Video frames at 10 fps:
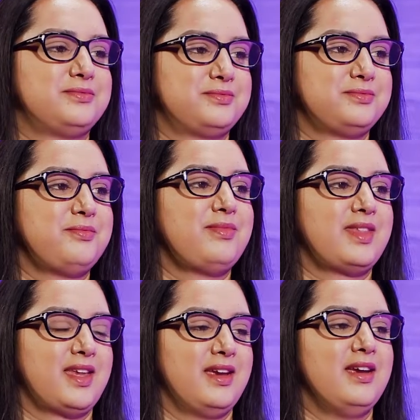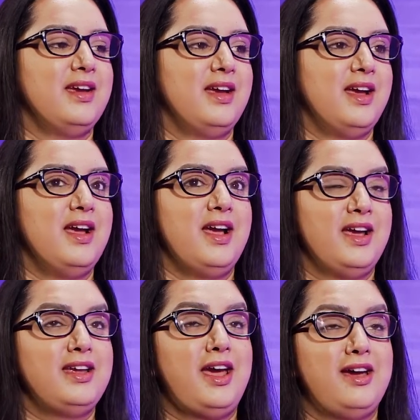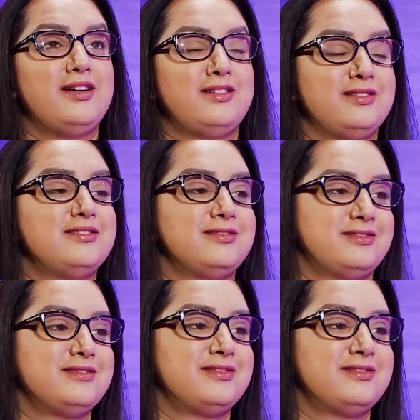that's just one of